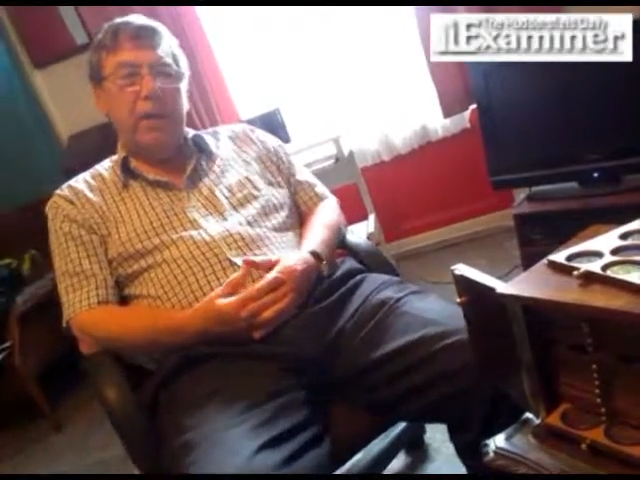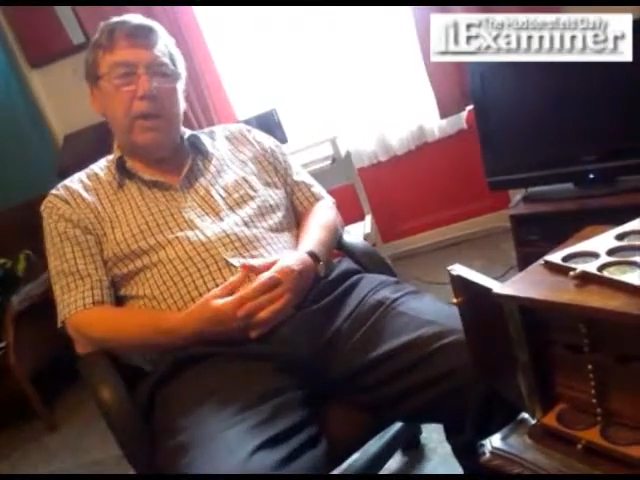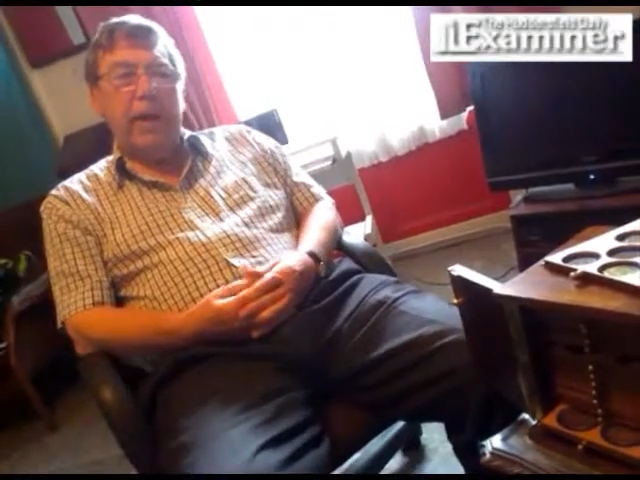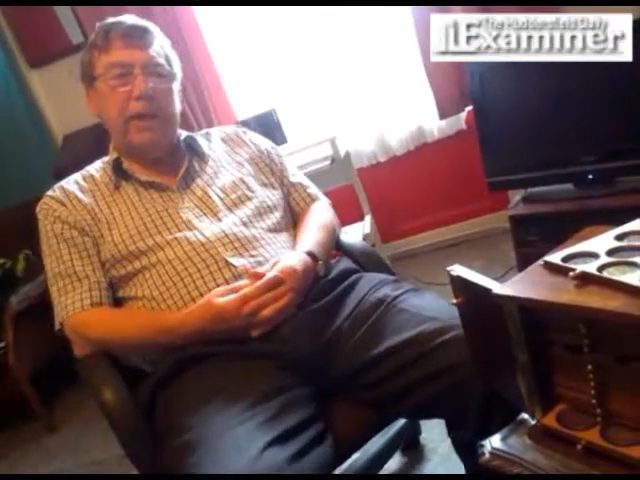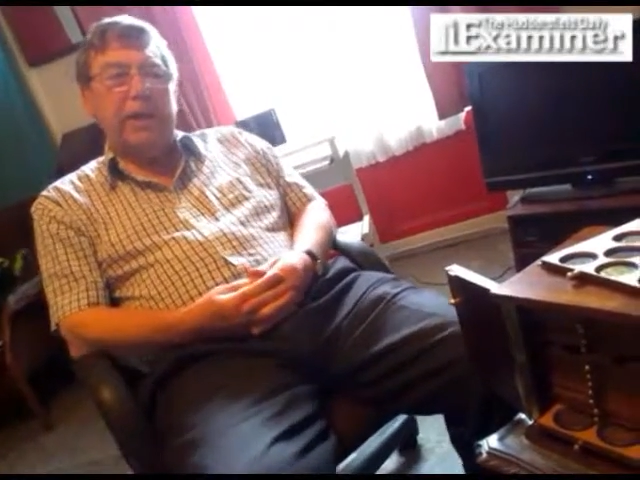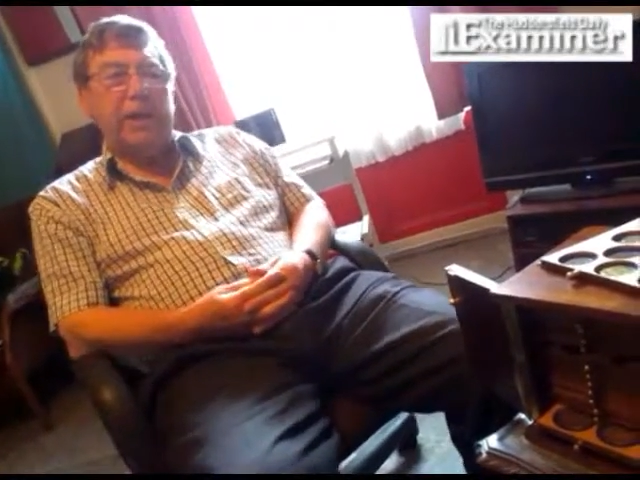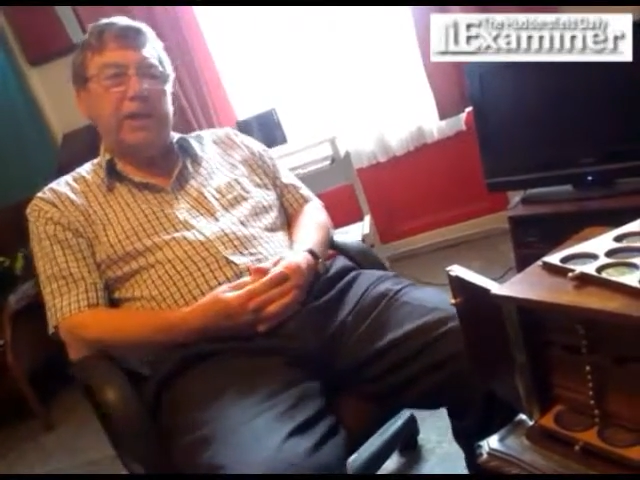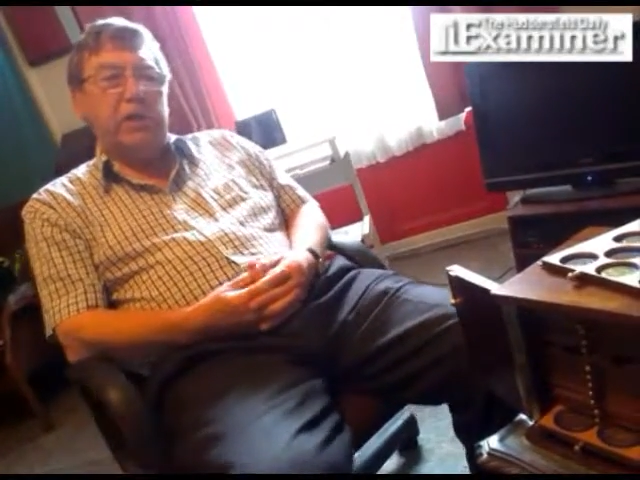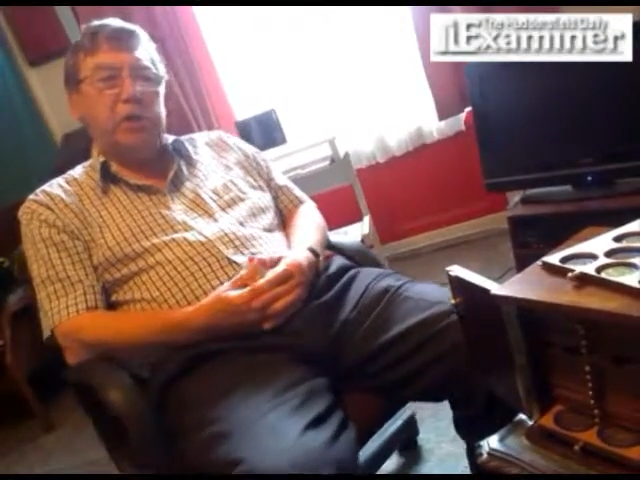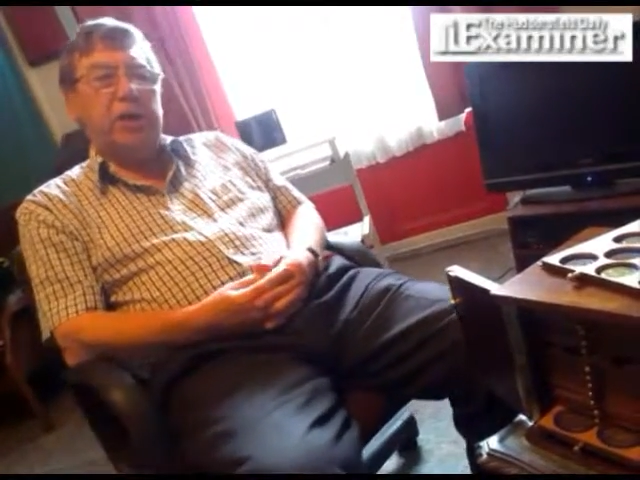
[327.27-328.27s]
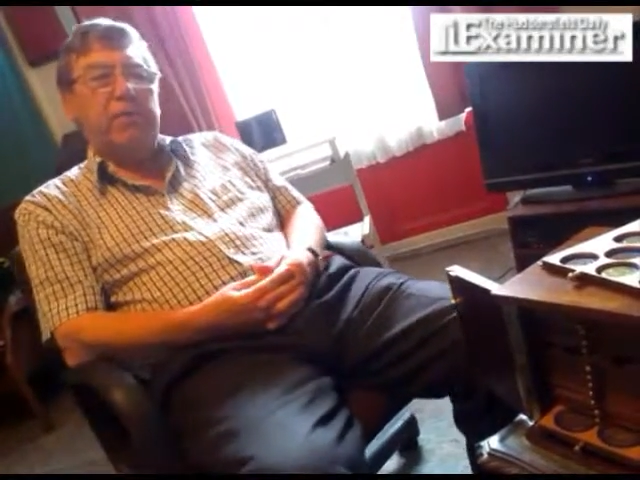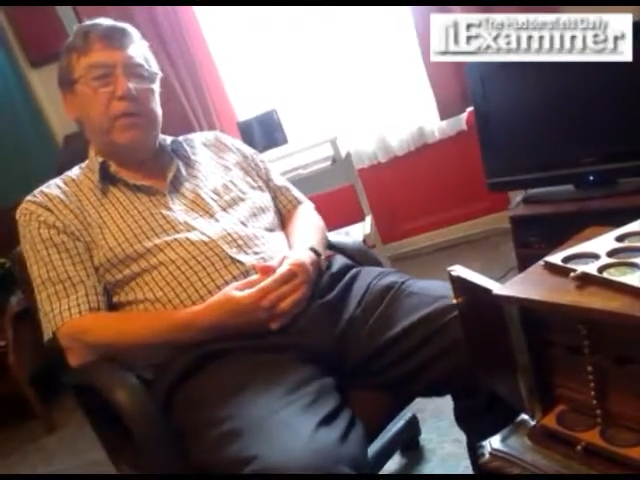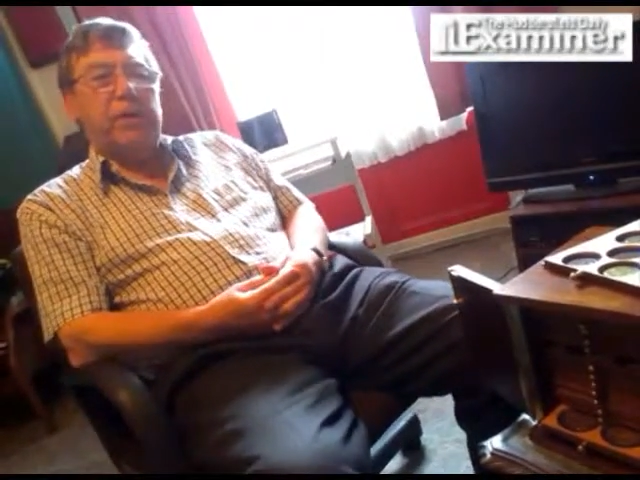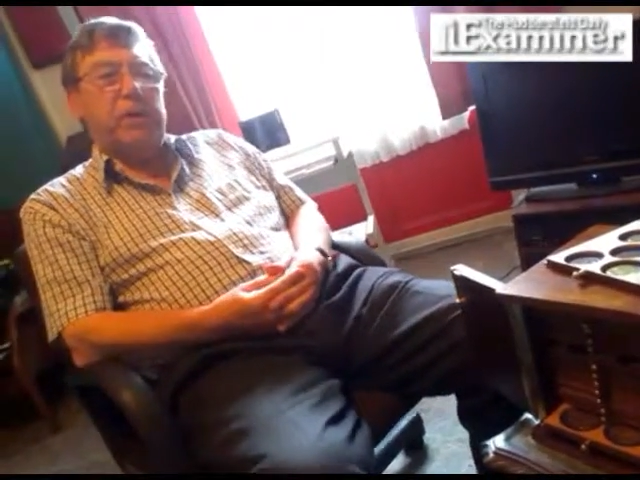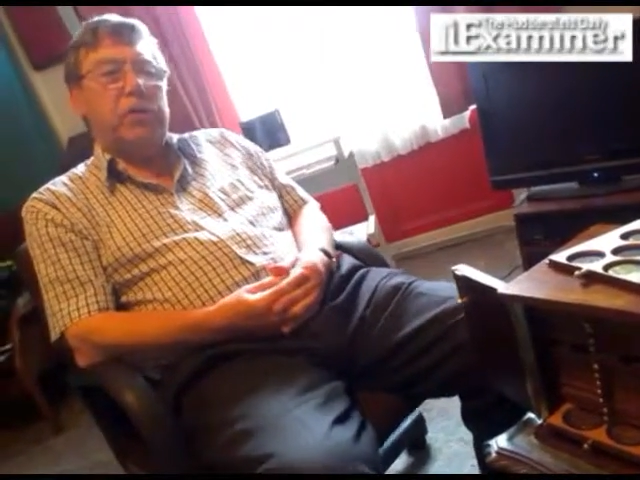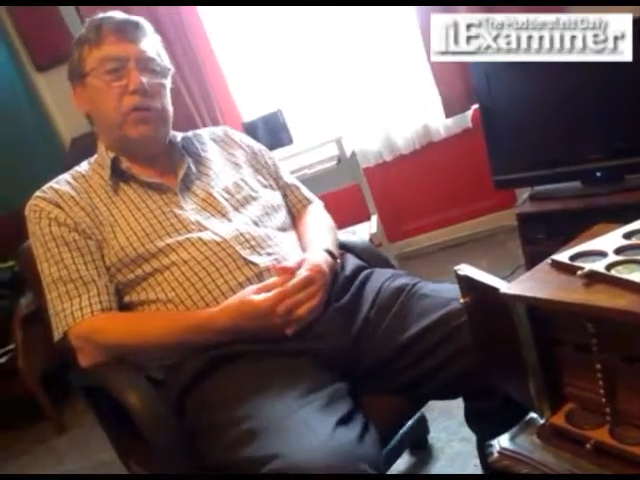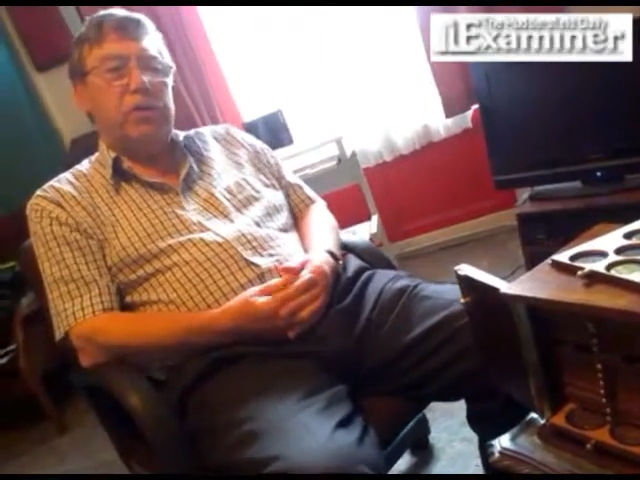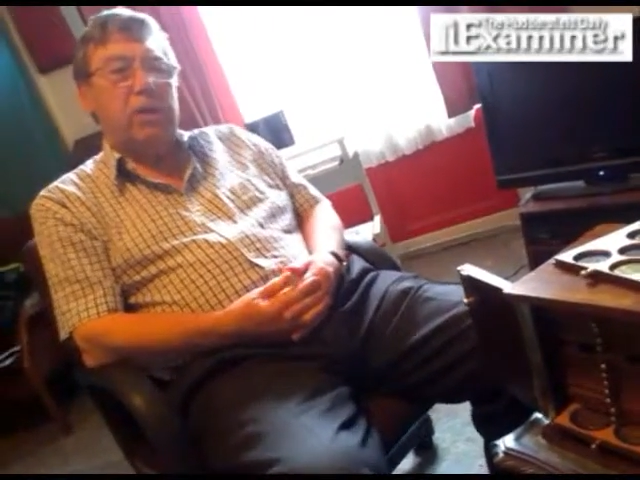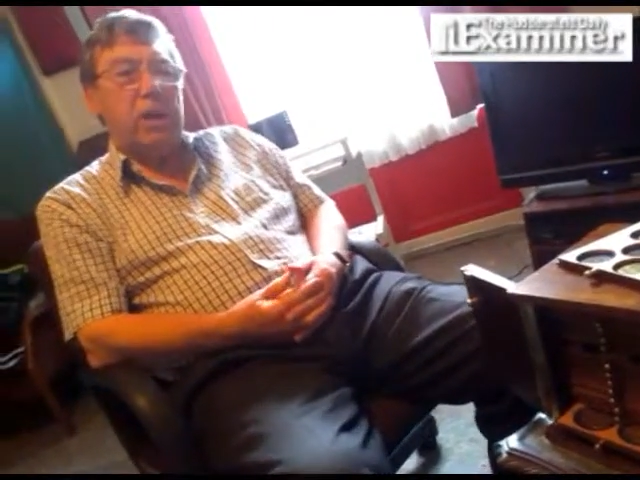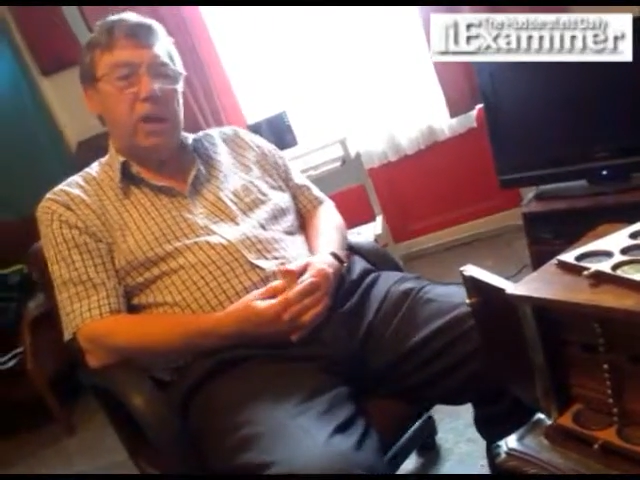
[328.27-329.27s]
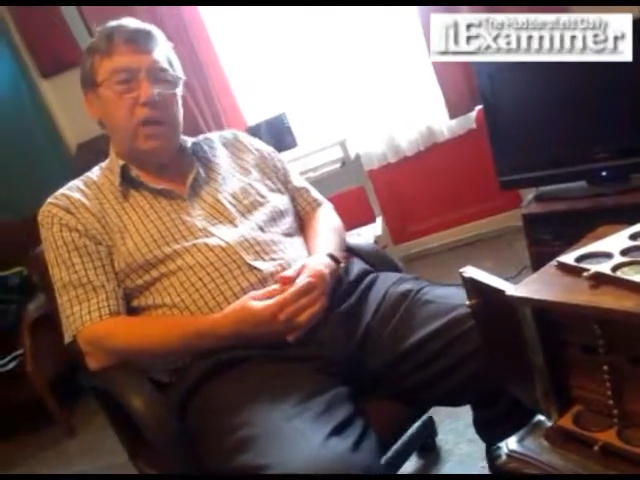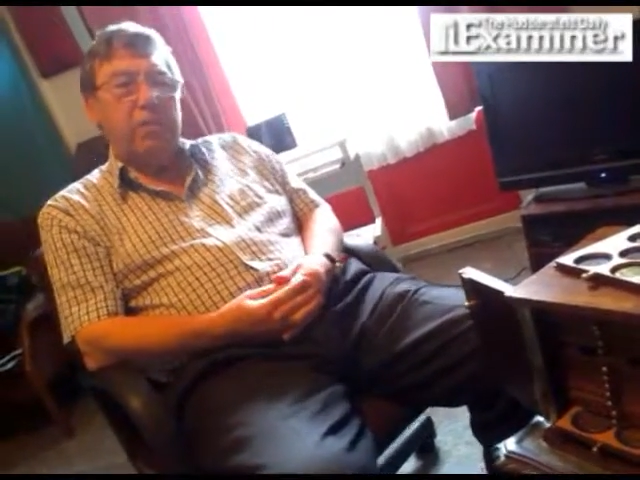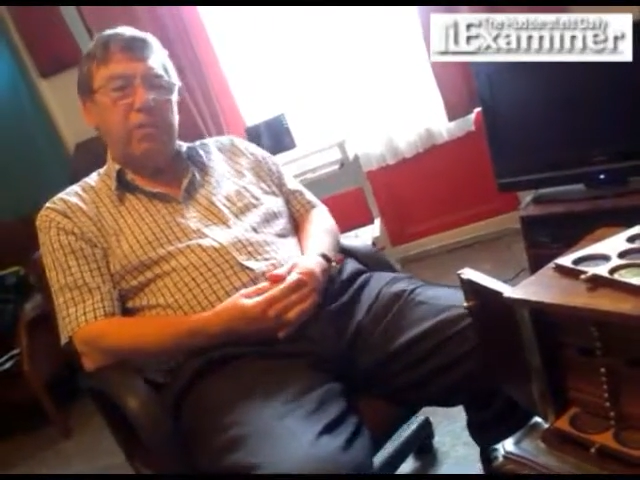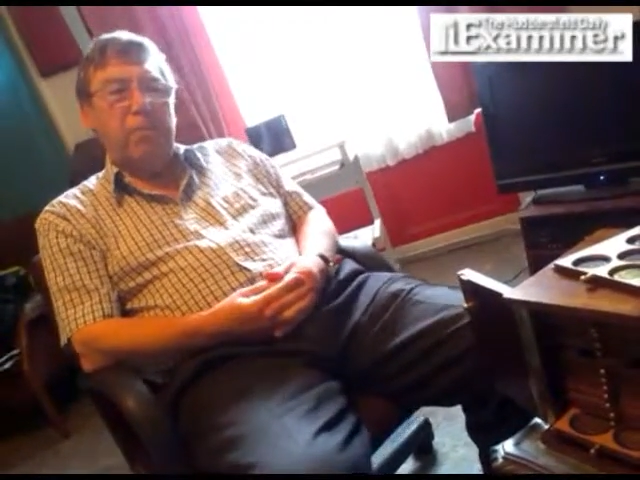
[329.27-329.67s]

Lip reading: the 1870s and